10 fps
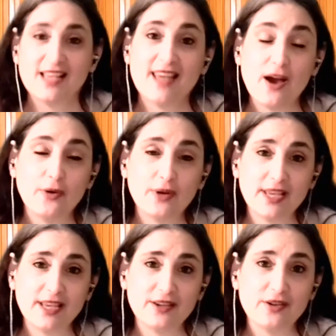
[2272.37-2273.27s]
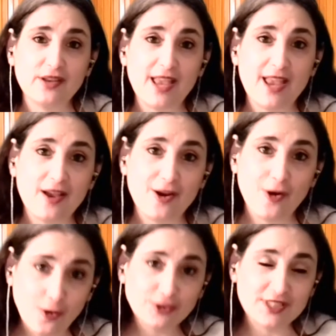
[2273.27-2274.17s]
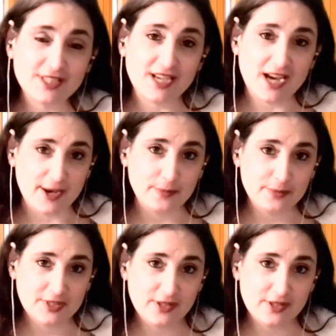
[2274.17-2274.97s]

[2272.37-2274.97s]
Now, in olden times,